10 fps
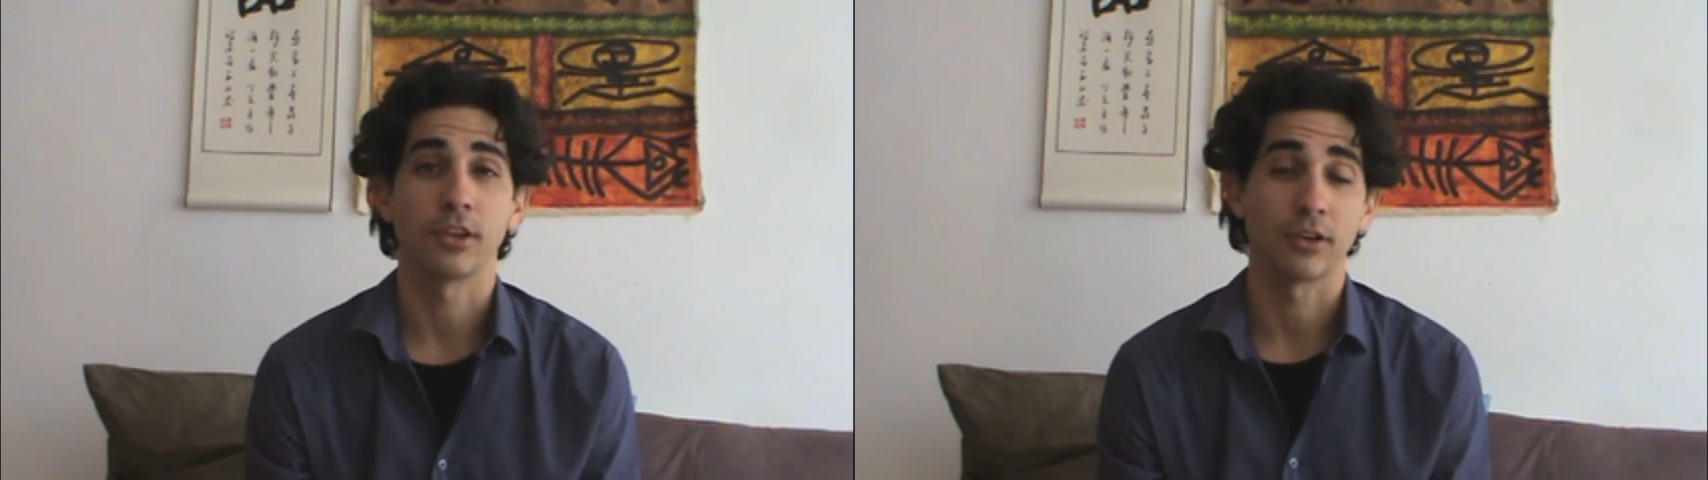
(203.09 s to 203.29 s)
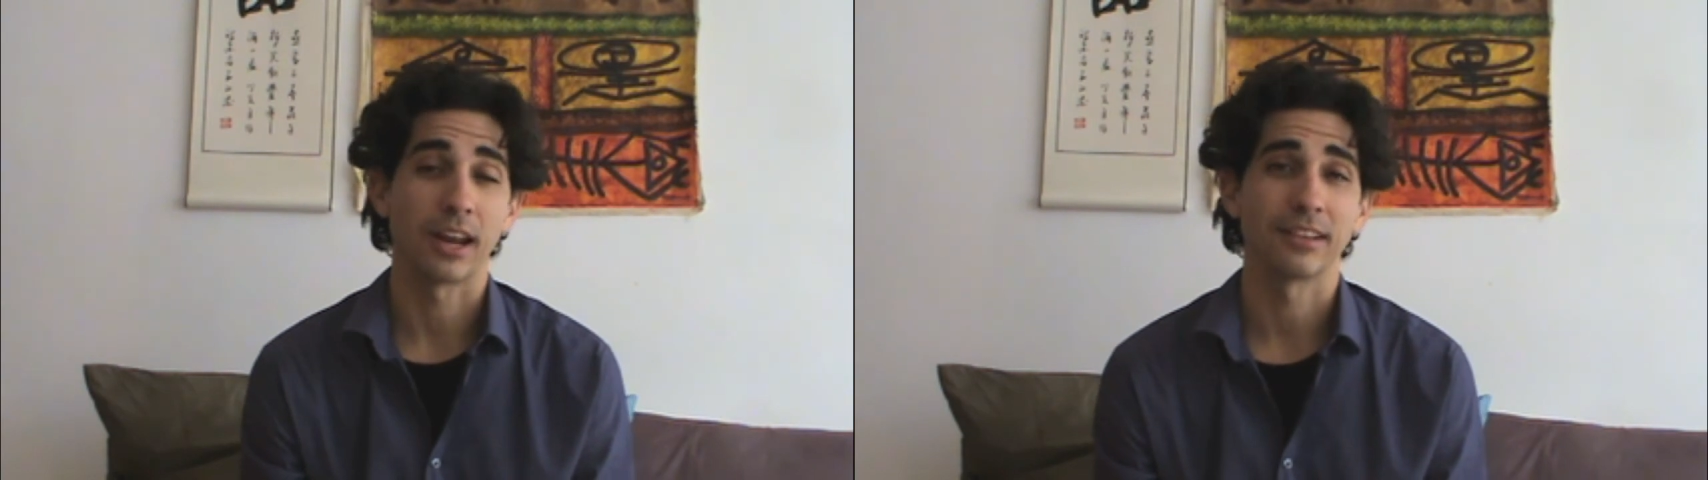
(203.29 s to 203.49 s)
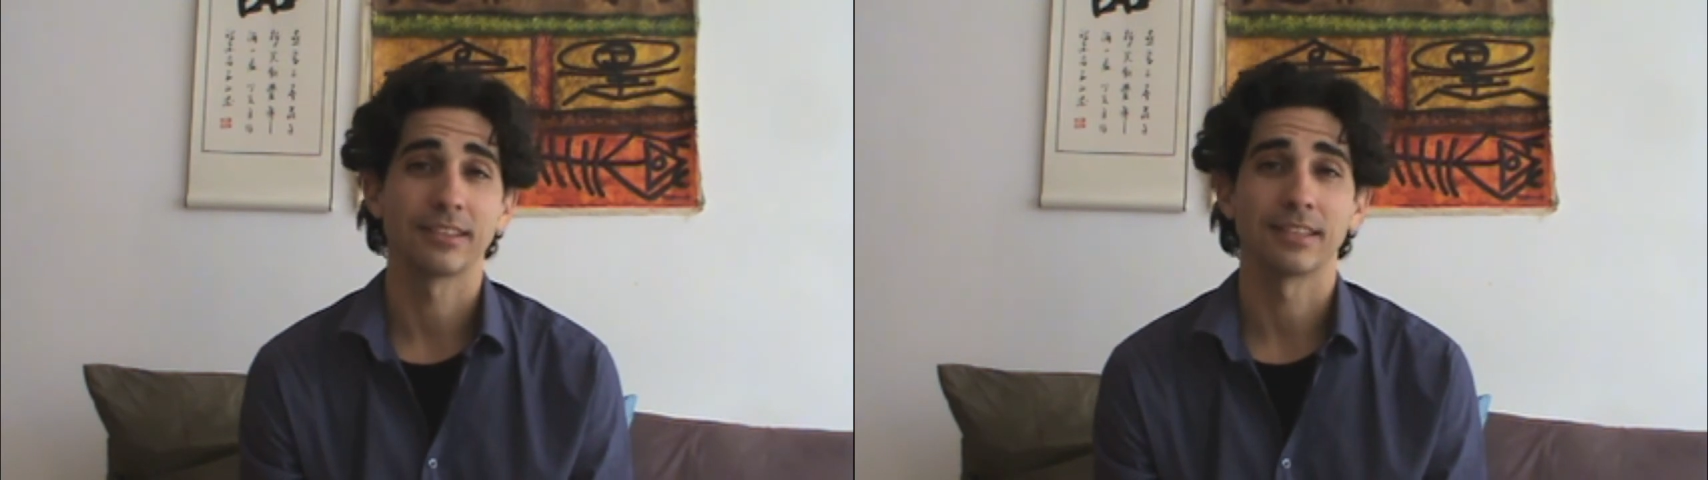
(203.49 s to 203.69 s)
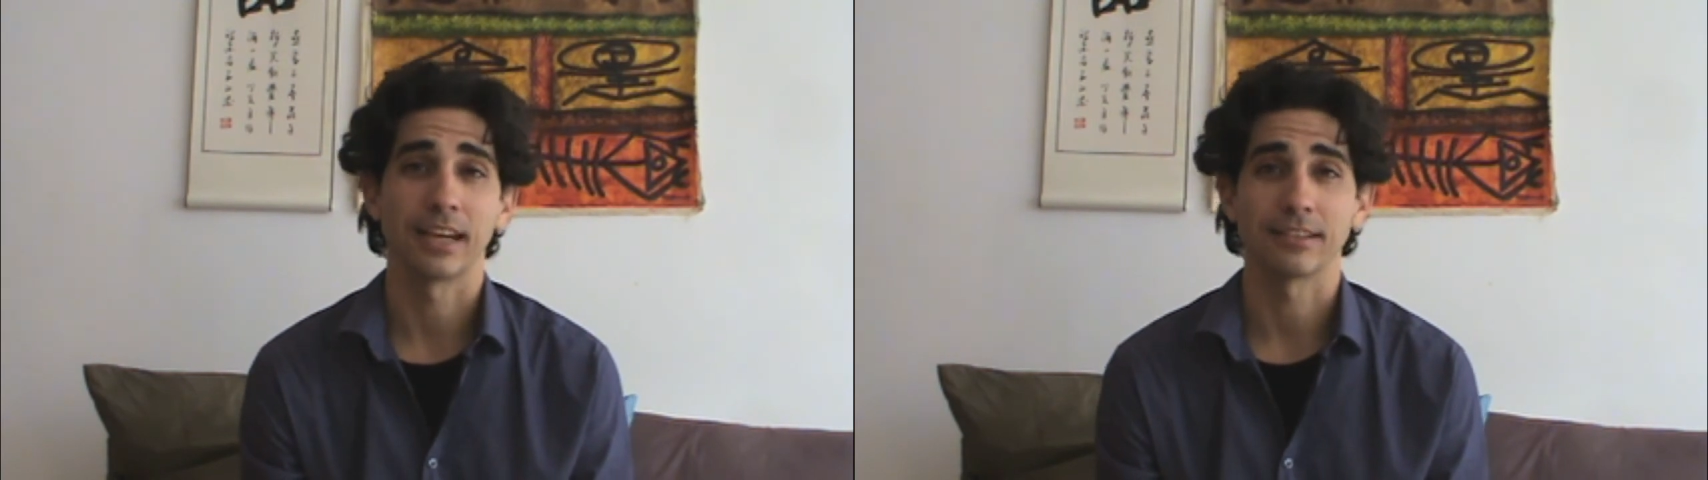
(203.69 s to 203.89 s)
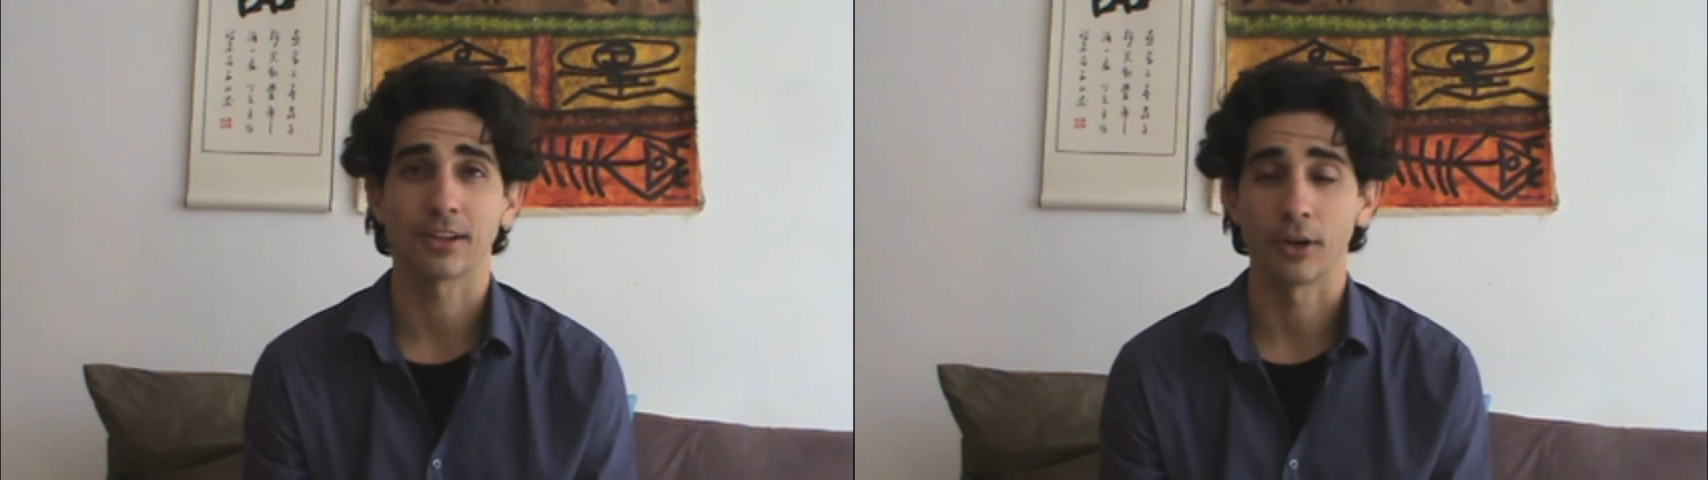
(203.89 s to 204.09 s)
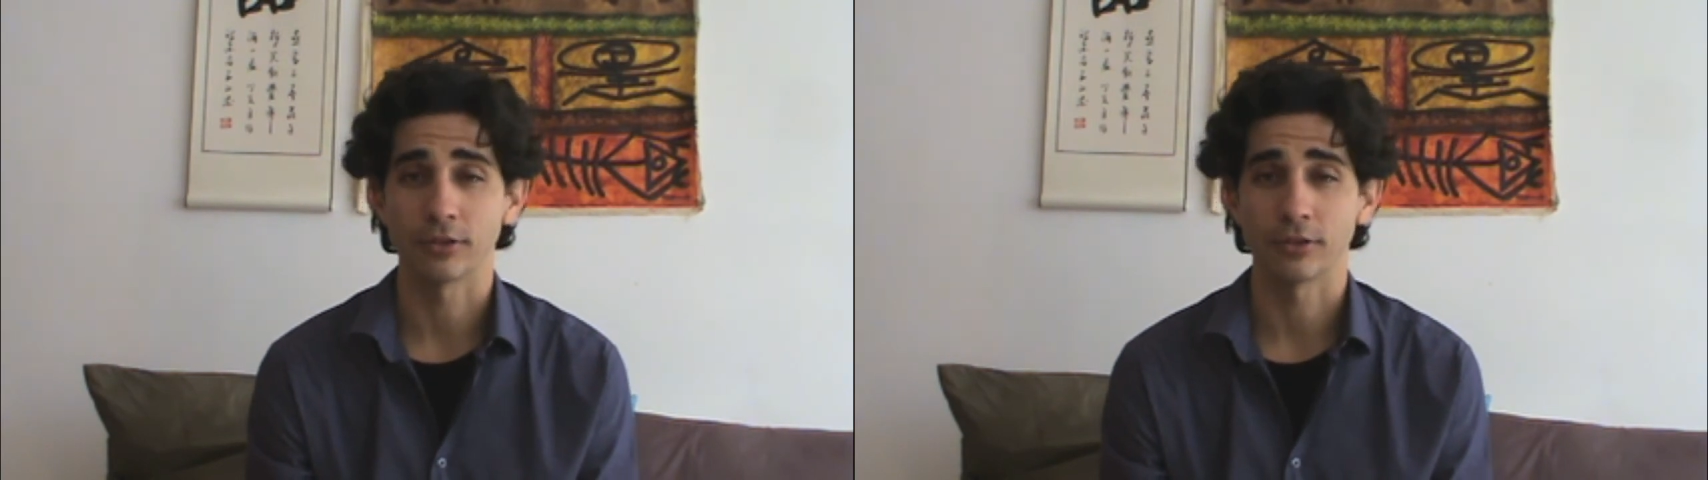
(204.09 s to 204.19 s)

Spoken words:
the United States